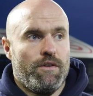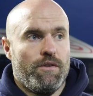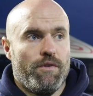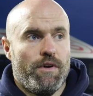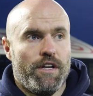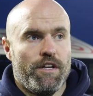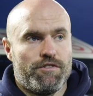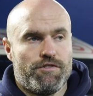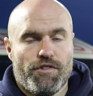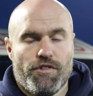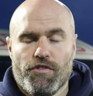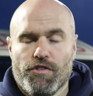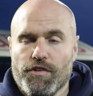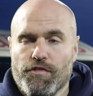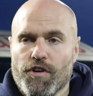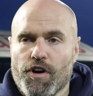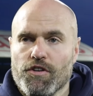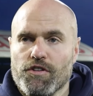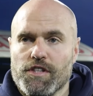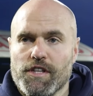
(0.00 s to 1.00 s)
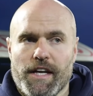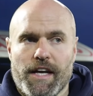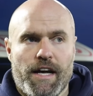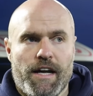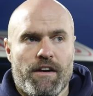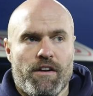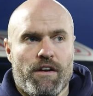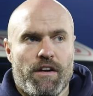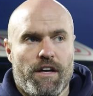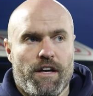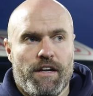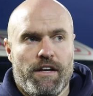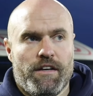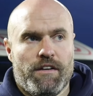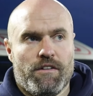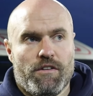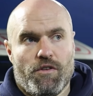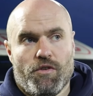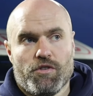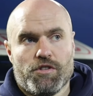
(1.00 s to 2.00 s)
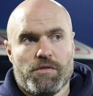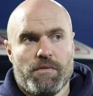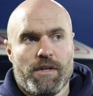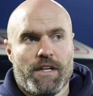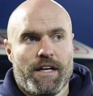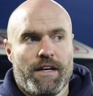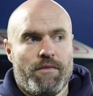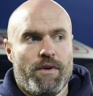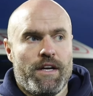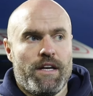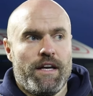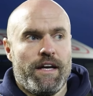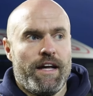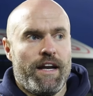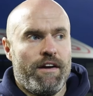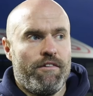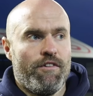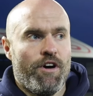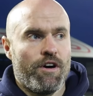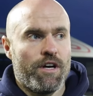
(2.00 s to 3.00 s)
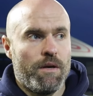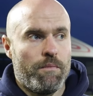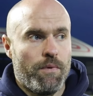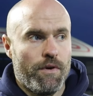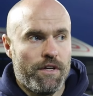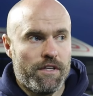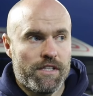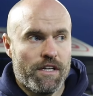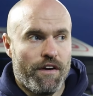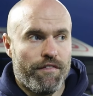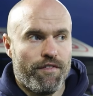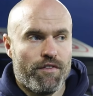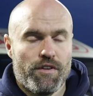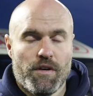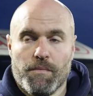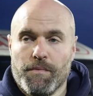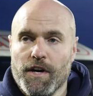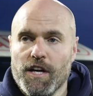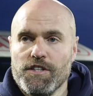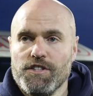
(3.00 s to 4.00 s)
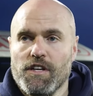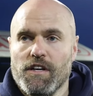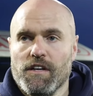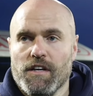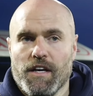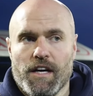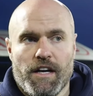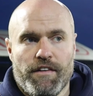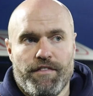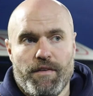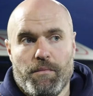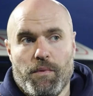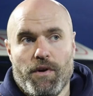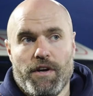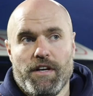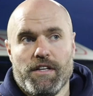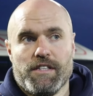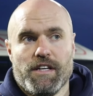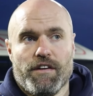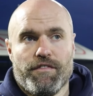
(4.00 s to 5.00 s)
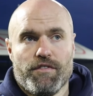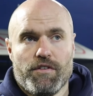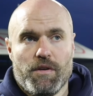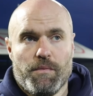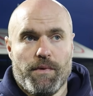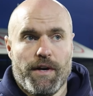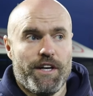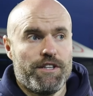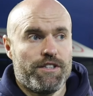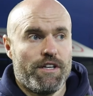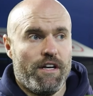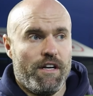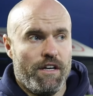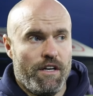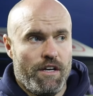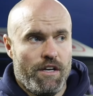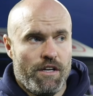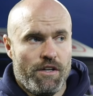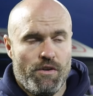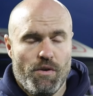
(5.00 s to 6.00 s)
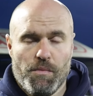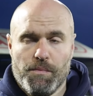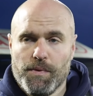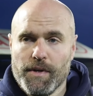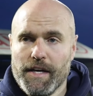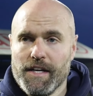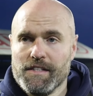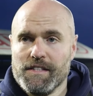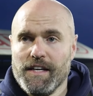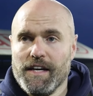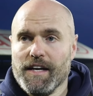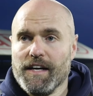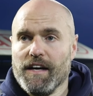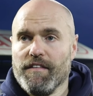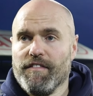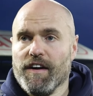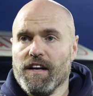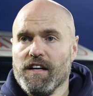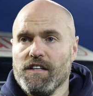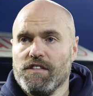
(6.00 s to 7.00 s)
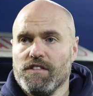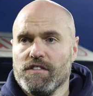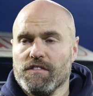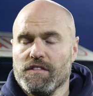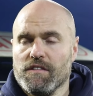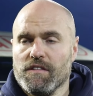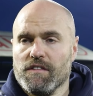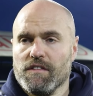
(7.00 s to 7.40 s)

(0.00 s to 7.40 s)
well and truly wrong today and, and ultimately when you get it wrong you put yourself under pressure and if you're putting yourself under pressure good players take advantage